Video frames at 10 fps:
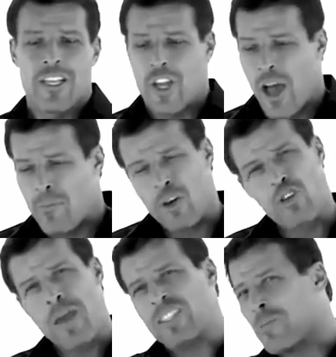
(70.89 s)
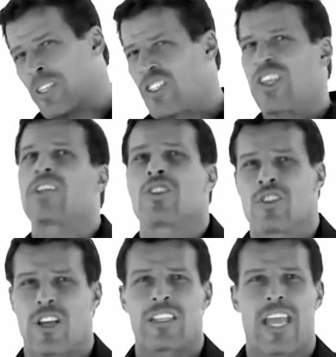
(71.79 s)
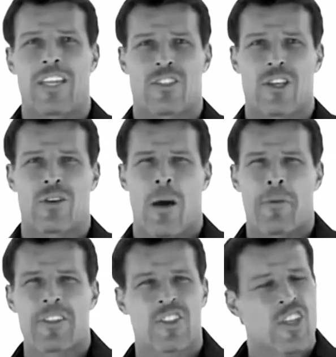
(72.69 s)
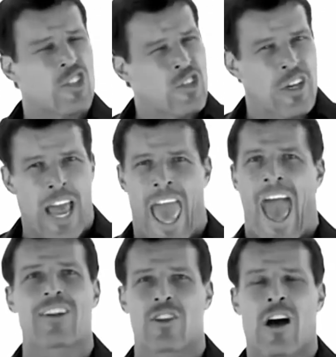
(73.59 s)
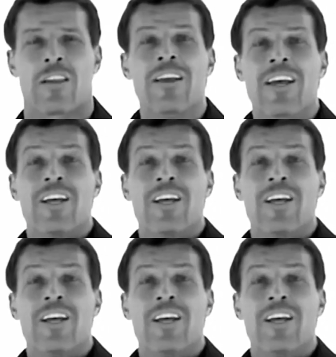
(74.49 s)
I know you made some decisions on day 2, a couple of decisions you're going to act on.